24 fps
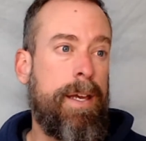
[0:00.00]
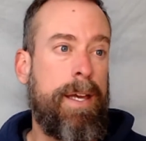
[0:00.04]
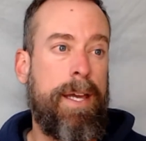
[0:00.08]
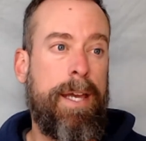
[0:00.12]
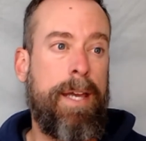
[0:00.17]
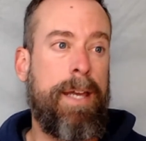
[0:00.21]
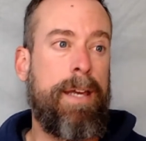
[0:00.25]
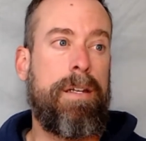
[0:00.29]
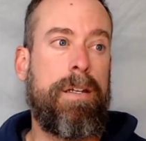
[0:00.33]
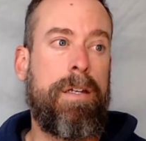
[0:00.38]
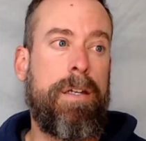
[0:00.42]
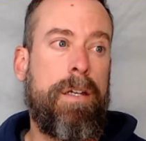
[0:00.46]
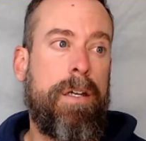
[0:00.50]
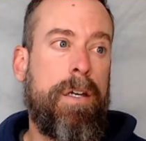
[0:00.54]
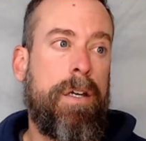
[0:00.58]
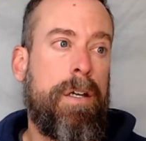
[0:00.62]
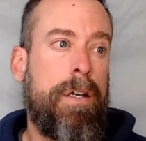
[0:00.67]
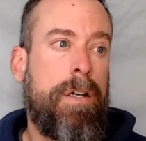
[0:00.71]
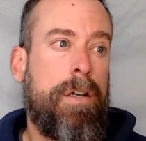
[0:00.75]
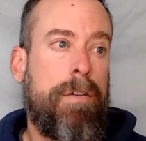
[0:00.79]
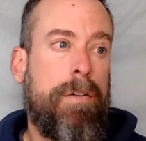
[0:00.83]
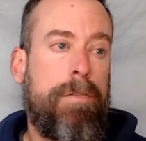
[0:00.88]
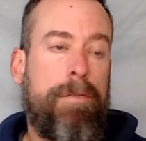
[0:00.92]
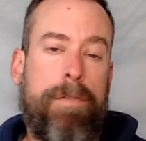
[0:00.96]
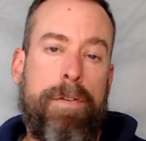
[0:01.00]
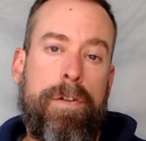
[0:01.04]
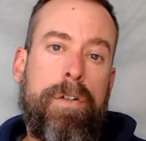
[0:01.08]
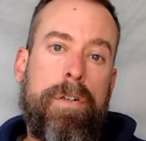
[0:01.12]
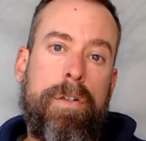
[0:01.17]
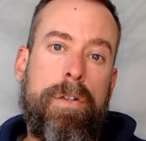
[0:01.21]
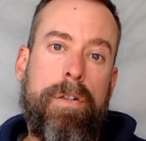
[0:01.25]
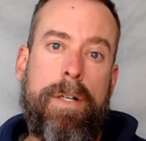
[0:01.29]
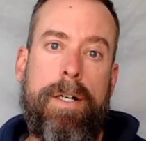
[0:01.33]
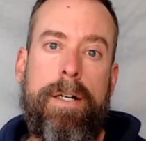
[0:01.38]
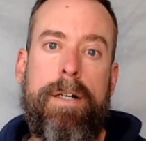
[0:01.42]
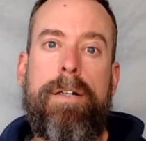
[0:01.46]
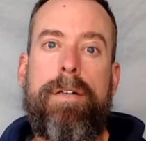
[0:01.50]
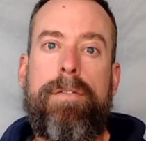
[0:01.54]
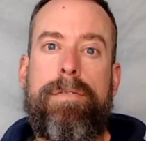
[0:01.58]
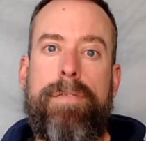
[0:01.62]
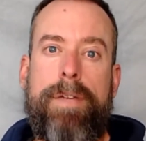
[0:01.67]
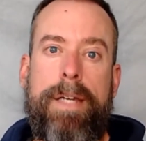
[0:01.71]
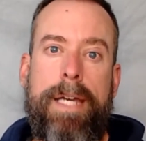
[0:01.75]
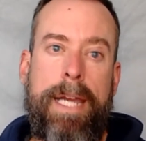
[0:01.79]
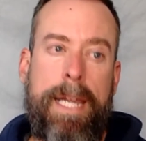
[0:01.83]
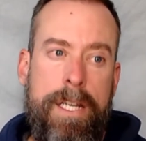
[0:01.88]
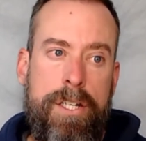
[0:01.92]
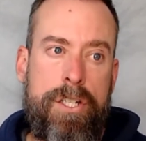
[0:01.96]
and full of
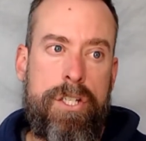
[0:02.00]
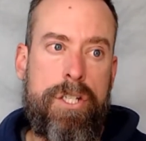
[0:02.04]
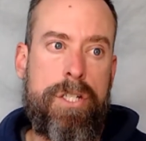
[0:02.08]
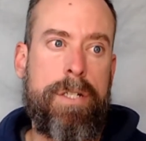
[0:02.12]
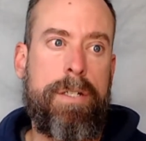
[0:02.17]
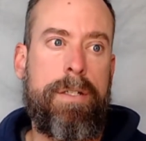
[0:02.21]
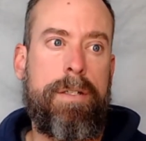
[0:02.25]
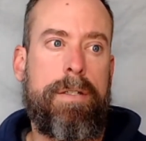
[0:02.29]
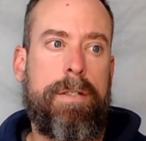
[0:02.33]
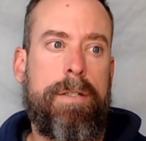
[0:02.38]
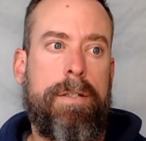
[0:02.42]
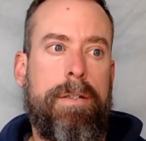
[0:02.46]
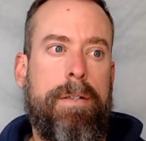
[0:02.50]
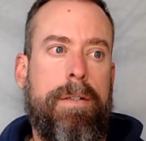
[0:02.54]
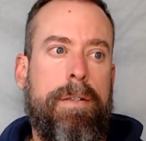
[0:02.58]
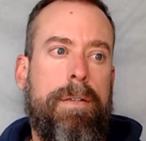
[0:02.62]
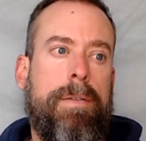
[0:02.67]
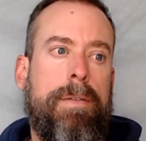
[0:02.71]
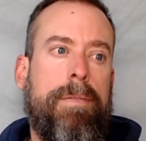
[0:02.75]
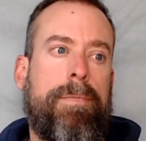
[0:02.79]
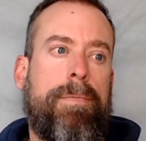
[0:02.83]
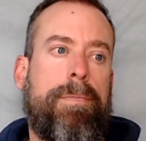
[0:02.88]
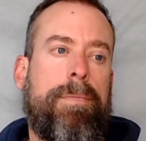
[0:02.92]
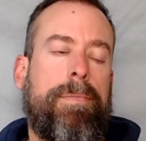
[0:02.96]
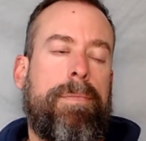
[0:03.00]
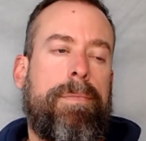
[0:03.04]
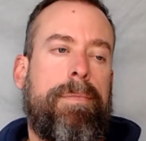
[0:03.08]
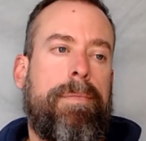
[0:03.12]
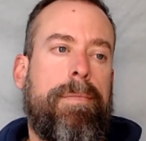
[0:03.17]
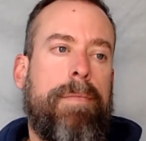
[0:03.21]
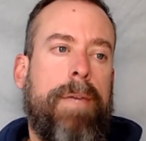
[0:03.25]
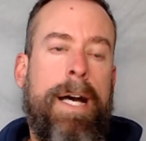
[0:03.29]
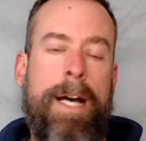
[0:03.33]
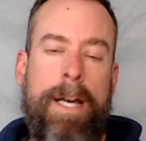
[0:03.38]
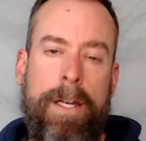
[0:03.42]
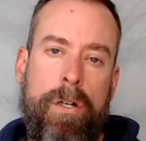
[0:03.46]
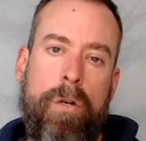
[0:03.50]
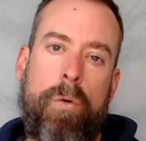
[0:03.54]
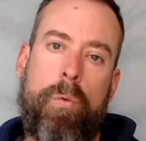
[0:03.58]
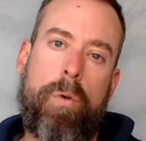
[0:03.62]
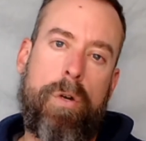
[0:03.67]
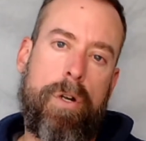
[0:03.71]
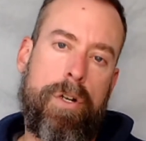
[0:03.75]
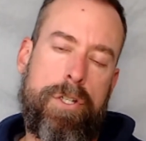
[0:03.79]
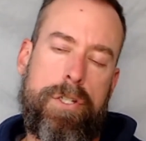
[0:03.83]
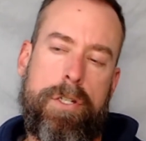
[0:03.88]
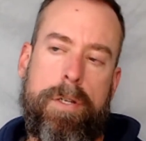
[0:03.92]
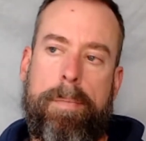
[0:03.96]
ancient idol
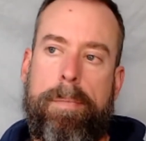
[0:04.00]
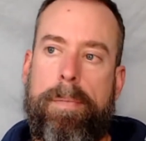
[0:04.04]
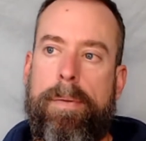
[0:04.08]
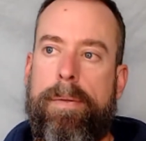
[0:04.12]
worship.